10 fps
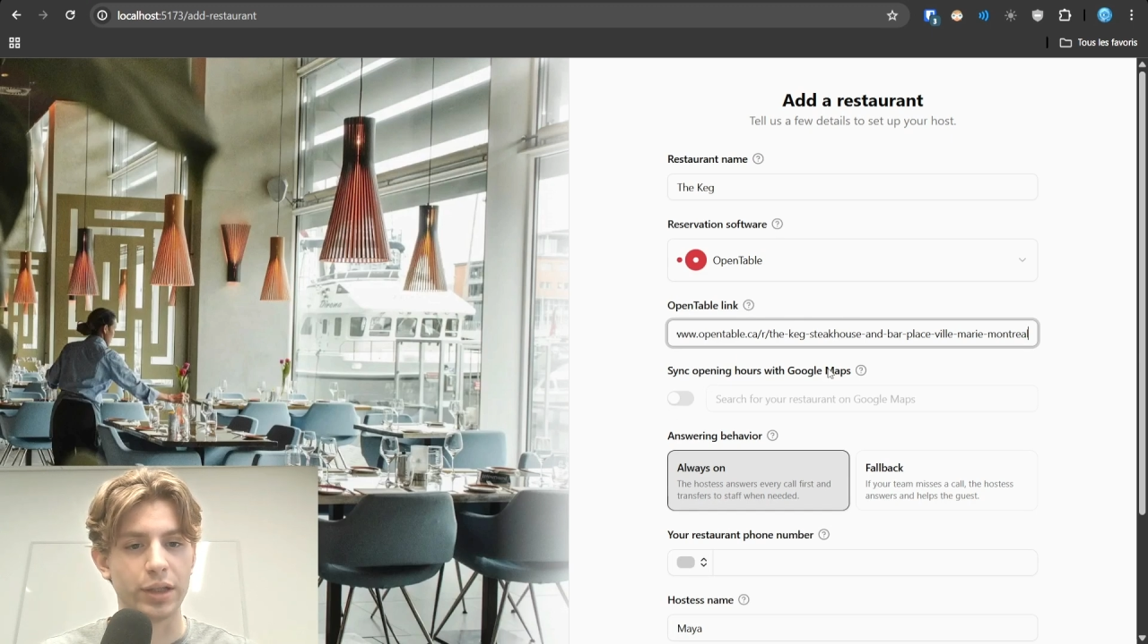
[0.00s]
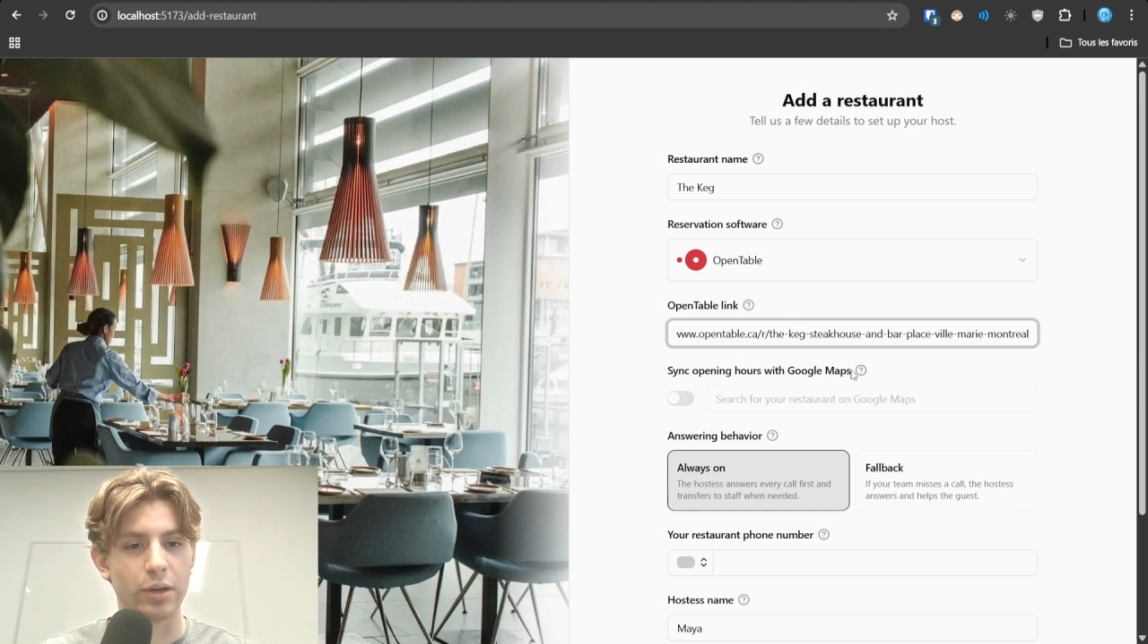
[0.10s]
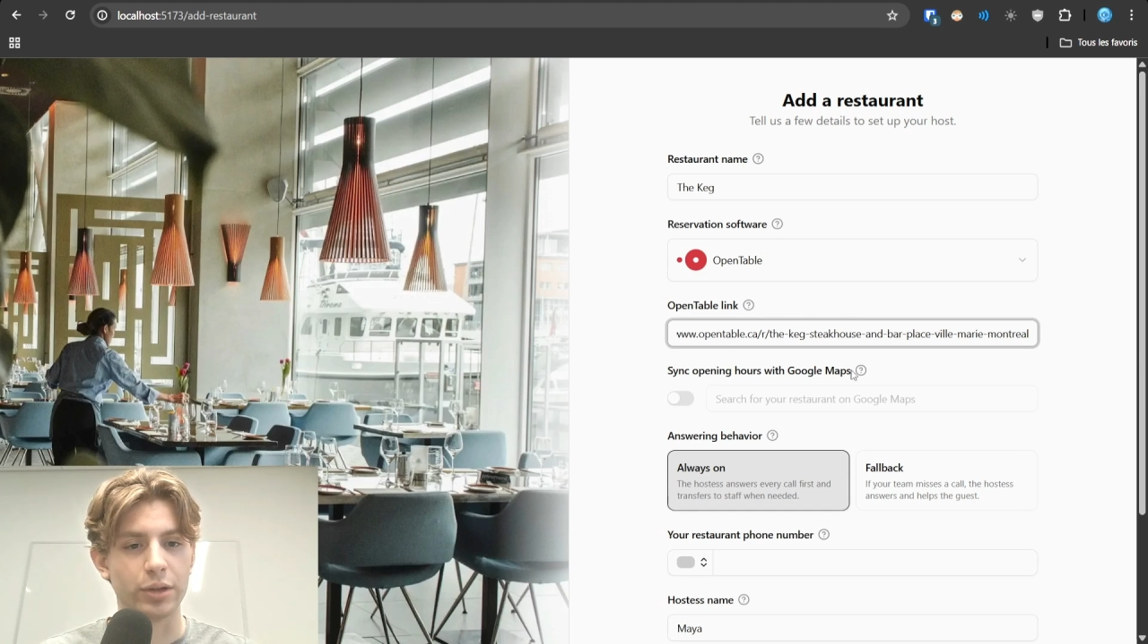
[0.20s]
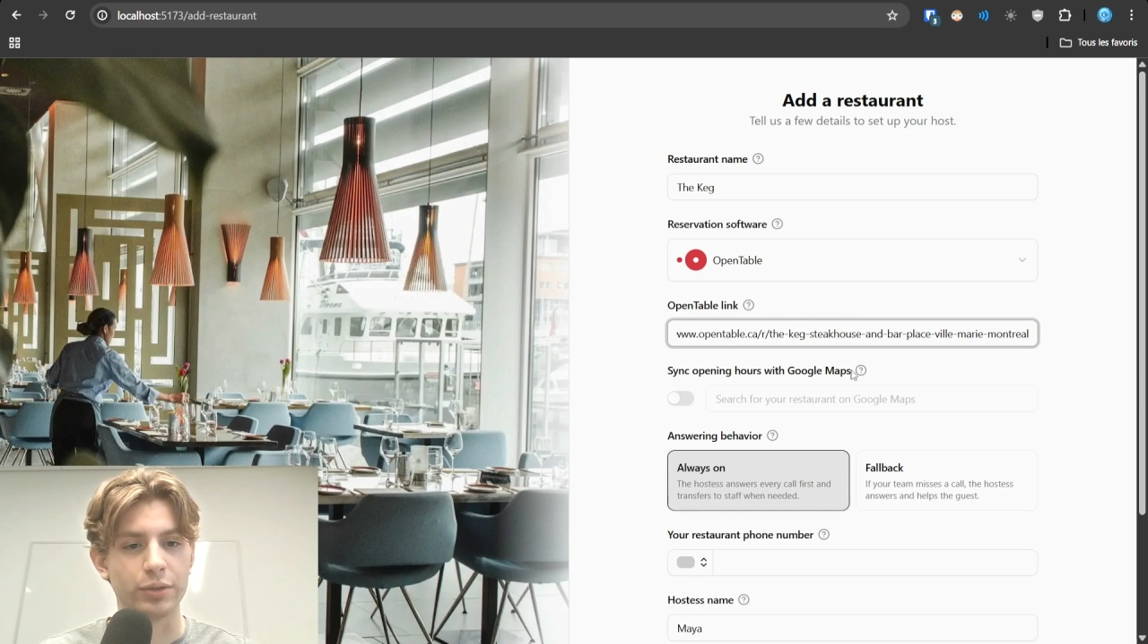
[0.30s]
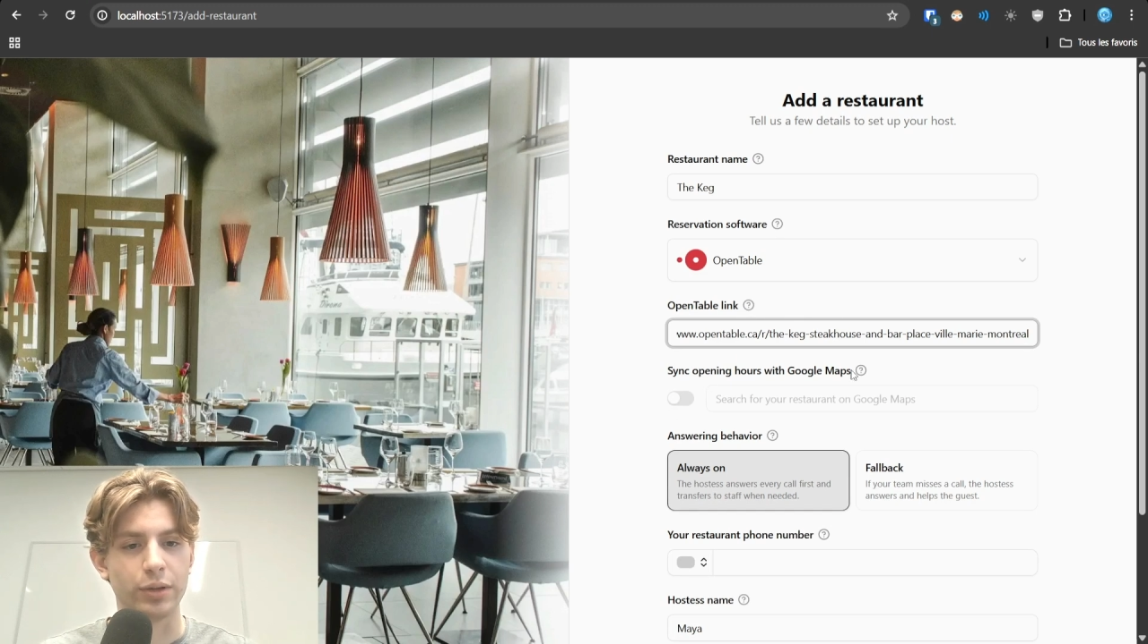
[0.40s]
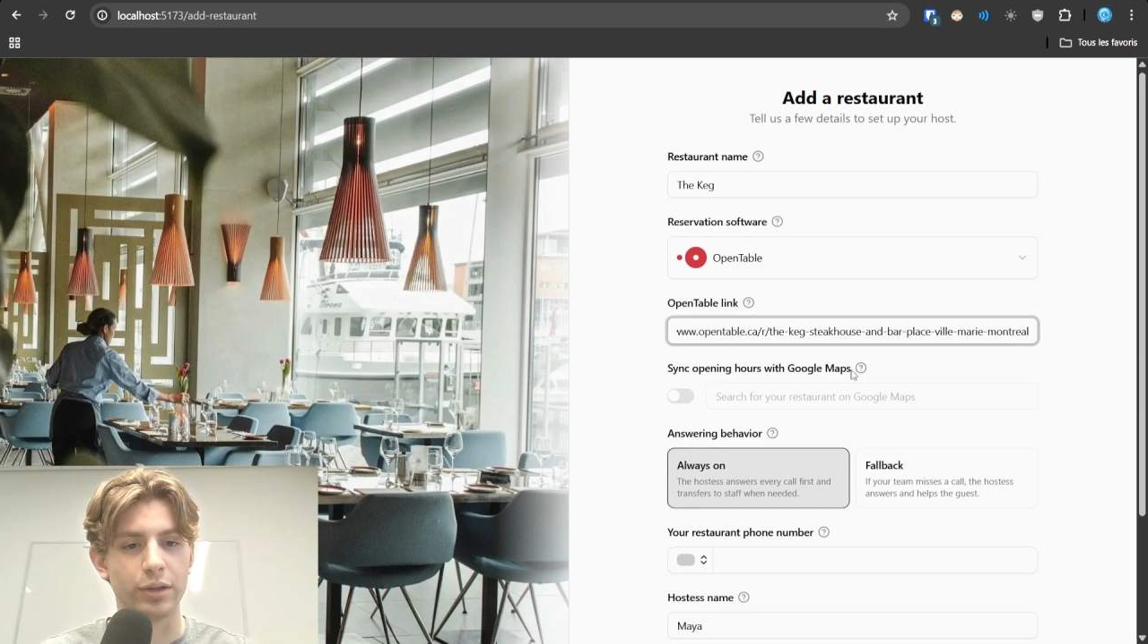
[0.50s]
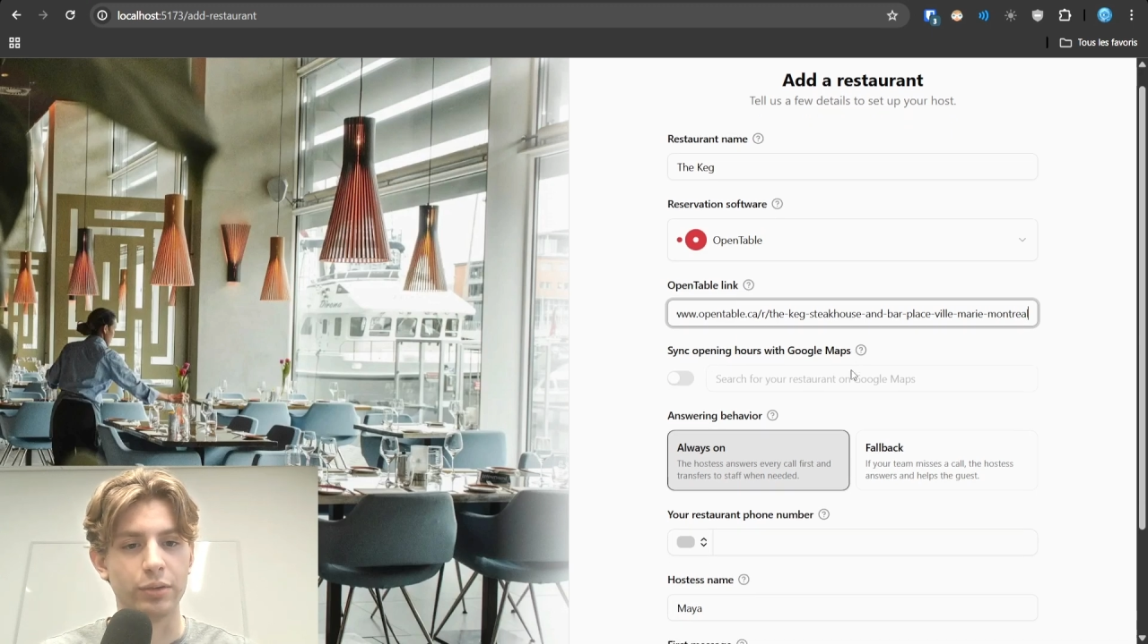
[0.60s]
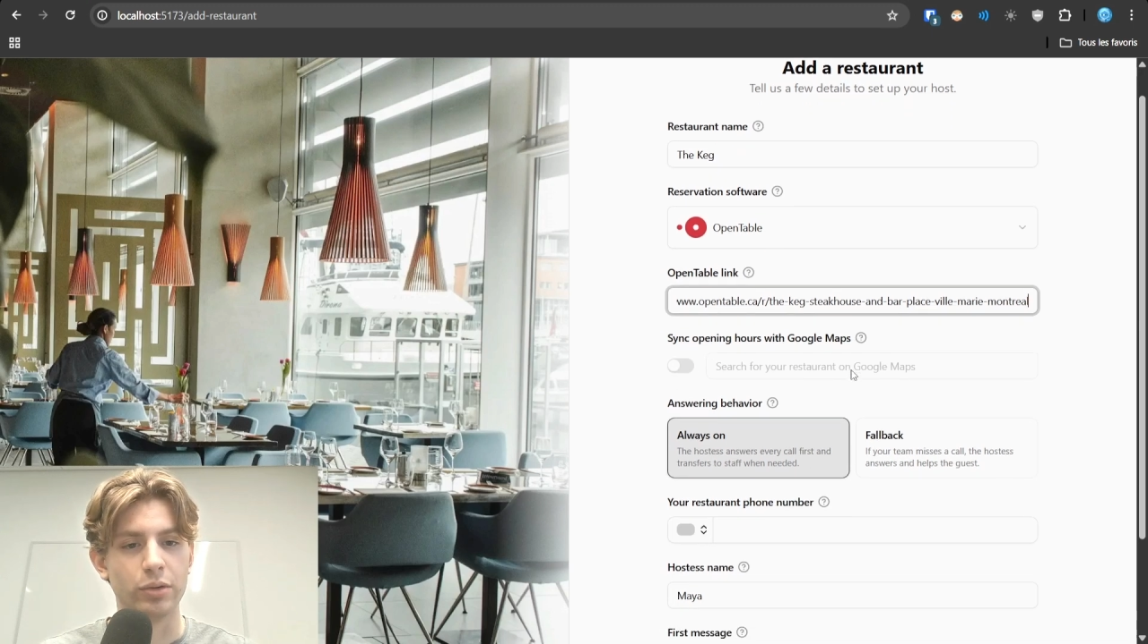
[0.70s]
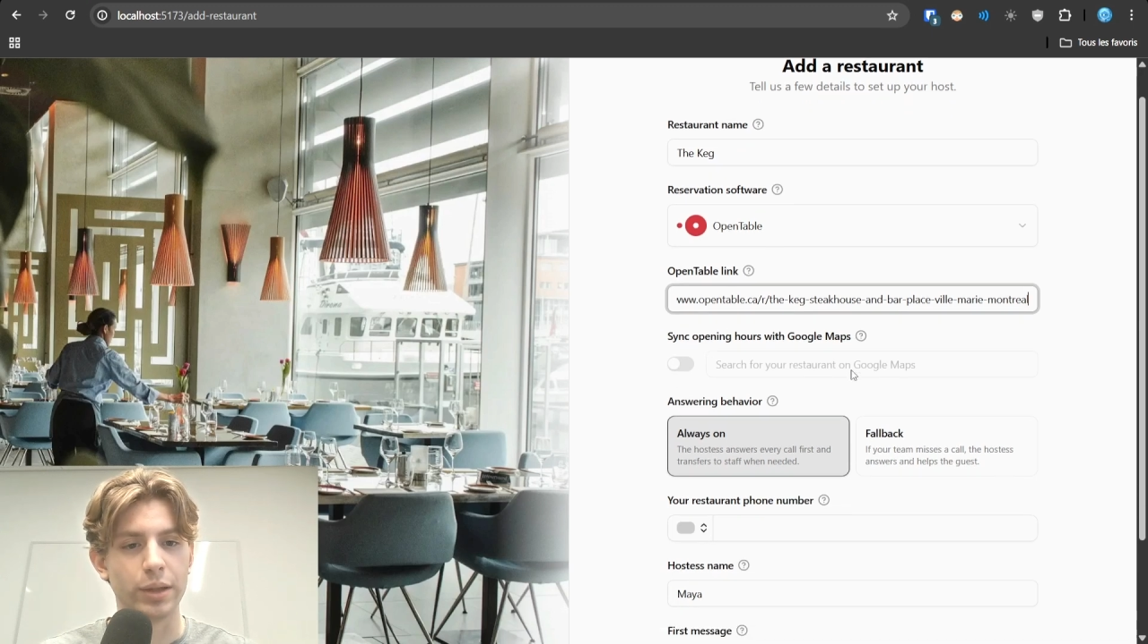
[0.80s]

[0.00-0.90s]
hours with Google